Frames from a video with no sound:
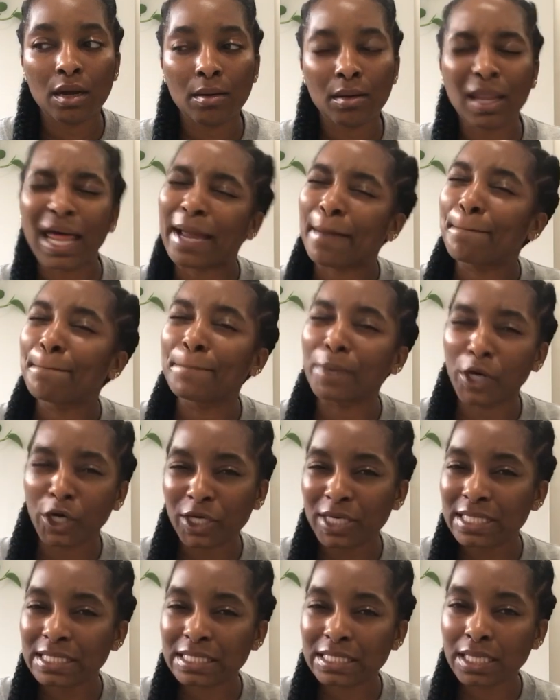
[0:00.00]
like
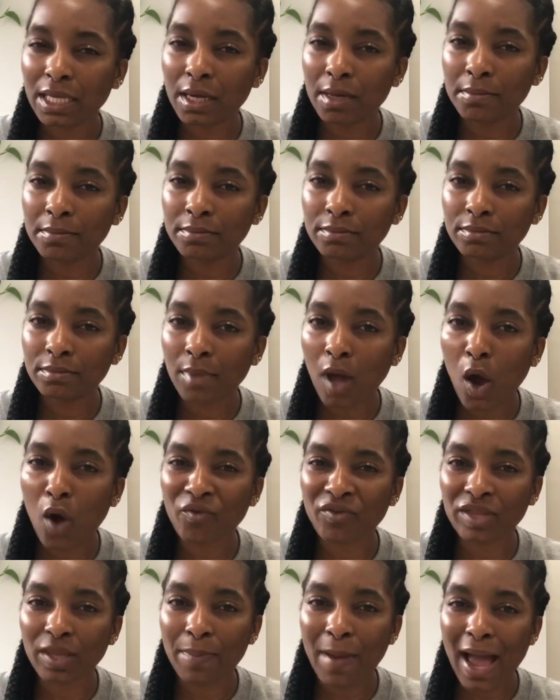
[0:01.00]
burdensome
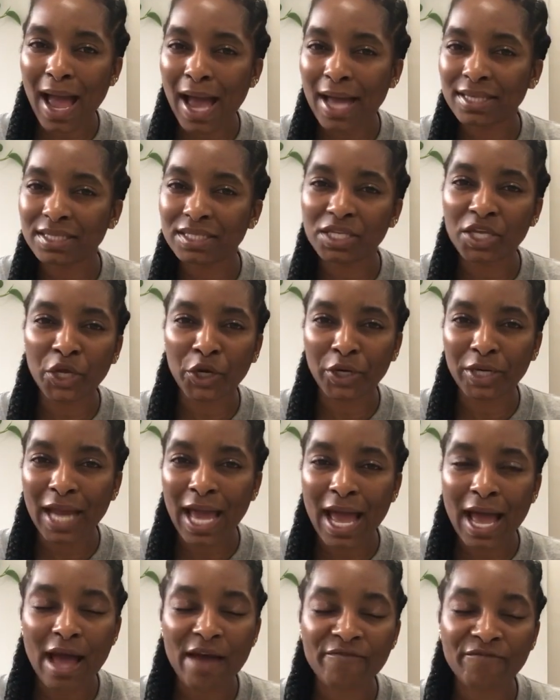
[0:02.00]
over the past year and a
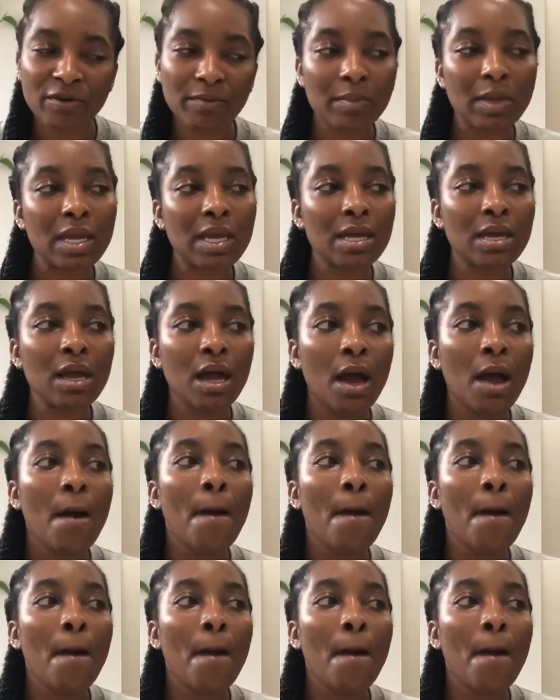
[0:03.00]
half for me.